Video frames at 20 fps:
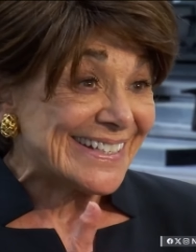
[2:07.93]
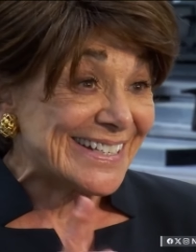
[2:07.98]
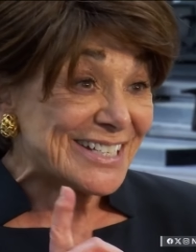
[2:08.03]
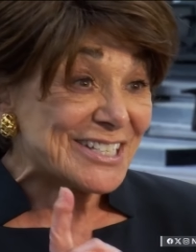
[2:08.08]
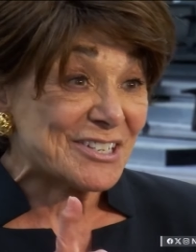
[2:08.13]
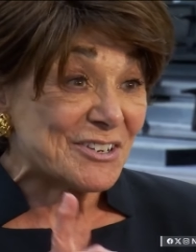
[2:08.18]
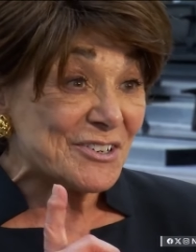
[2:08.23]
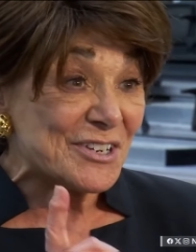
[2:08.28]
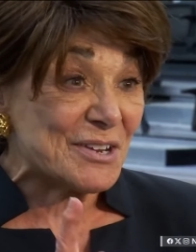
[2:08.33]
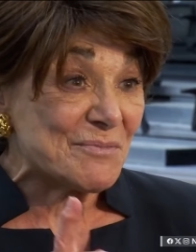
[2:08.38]

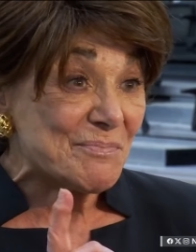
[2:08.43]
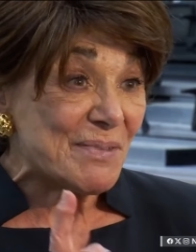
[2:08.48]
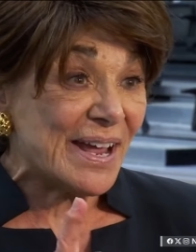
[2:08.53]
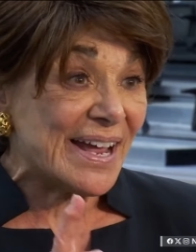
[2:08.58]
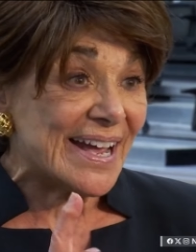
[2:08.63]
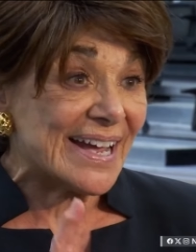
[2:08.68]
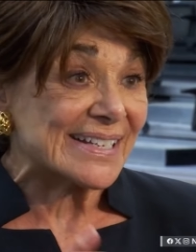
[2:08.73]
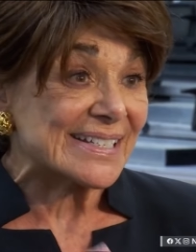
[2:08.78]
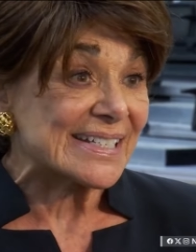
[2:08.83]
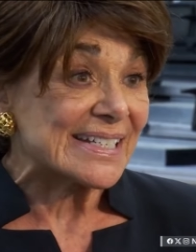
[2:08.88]
It's going to
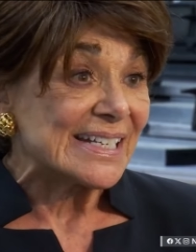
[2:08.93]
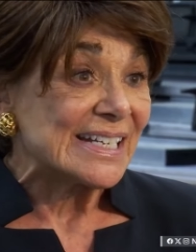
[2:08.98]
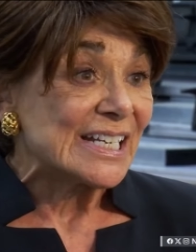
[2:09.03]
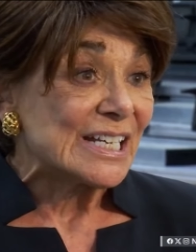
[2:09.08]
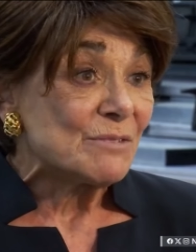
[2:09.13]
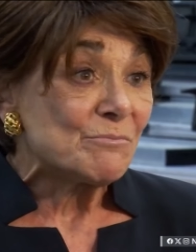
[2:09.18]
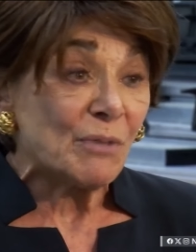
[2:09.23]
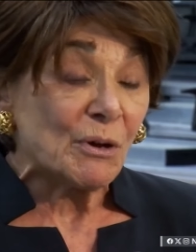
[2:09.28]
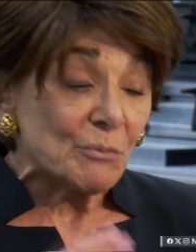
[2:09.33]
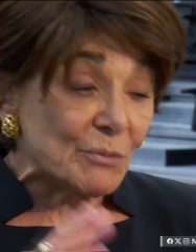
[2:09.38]
pass,
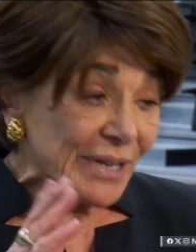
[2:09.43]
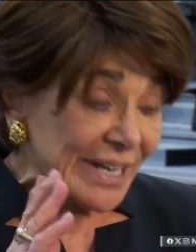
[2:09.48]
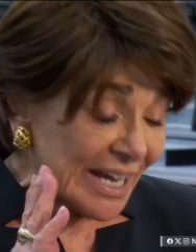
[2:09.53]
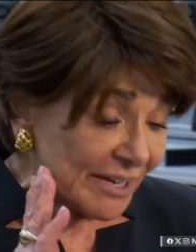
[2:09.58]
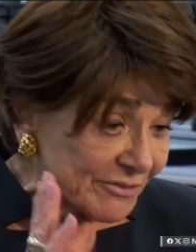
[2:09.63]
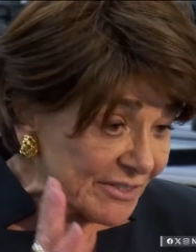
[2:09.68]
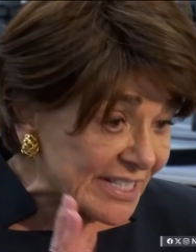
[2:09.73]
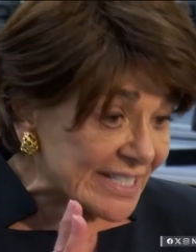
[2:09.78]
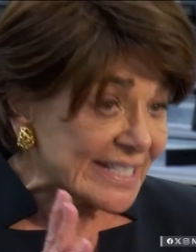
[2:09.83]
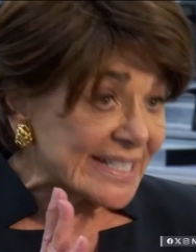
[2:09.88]
but we
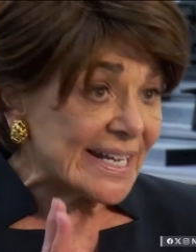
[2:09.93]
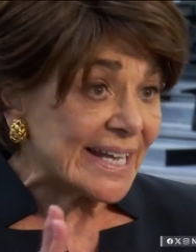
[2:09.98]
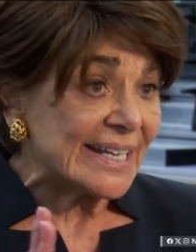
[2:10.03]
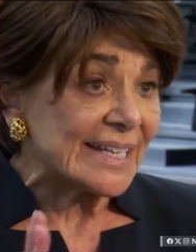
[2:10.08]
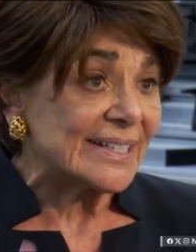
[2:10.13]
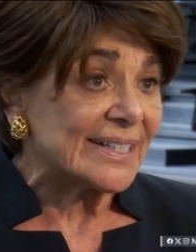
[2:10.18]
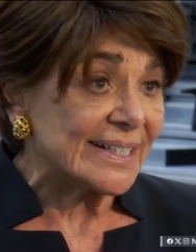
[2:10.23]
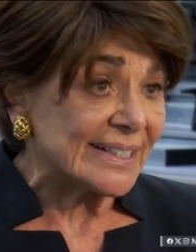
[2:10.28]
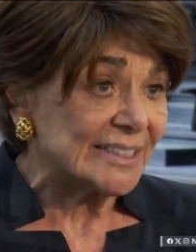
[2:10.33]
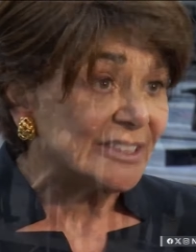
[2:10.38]
have to
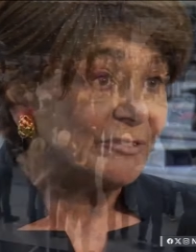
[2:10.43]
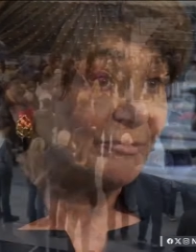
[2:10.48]
stay on it.